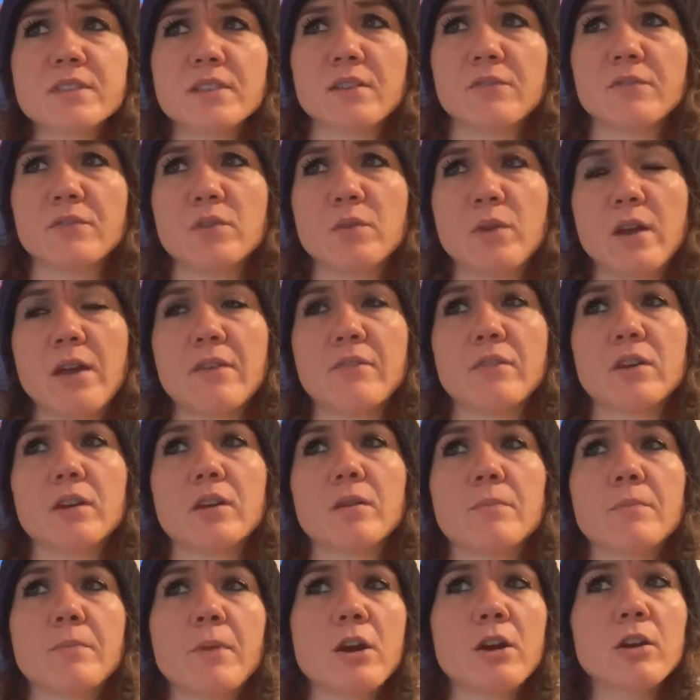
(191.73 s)
if you have
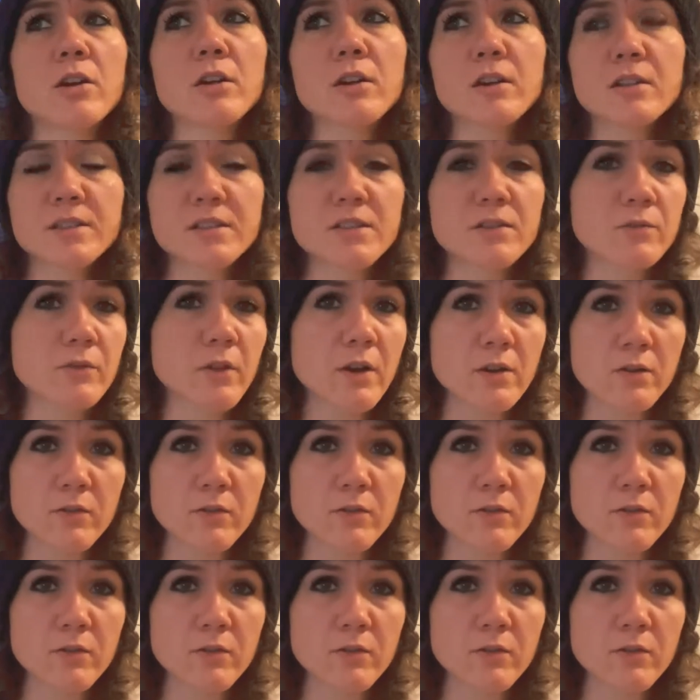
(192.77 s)
a park to run